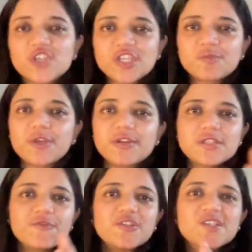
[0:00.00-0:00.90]

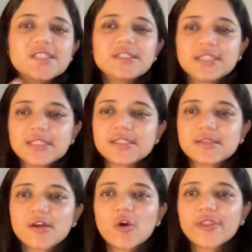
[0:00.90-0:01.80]
experience for the
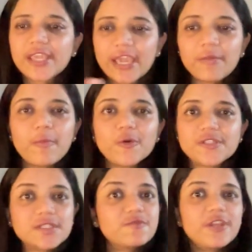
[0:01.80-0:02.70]
cities or the
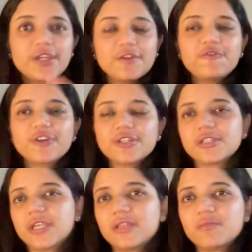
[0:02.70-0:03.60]
airports is very different
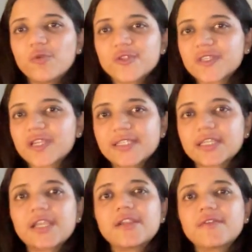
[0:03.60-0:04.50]
in both
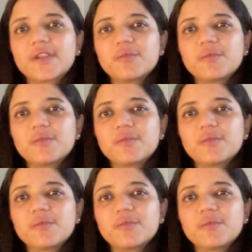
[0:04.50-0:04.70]
Skyscanner and